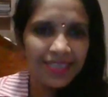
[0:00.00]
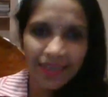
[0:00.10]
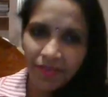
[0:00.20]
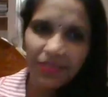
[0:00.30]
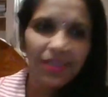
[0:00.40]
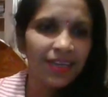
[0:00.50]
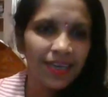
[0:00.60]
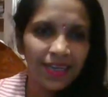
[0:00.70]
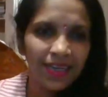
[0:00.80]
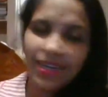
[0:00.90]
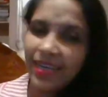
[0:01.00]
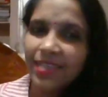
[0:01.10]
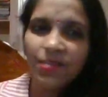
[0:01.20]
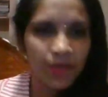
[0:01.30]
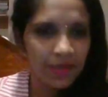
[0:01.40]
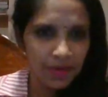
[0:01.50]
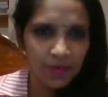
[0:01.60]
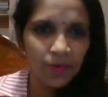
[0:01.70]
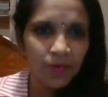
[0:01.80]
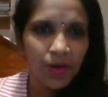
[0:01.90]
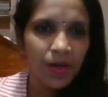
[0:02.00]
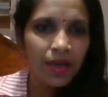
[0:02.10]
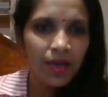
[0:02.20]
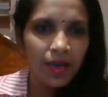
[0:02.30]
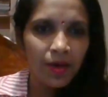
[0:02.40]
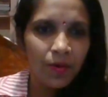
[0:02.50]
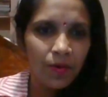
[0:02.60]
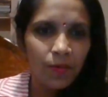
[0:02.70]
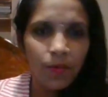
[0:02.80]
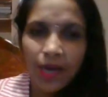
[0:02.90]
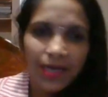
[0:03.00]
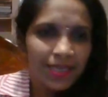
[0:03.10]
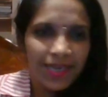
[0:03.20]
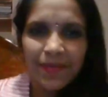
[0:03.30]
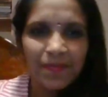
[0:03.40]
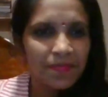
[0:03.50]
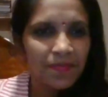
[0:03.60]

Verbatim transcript: definitely connect with you one day.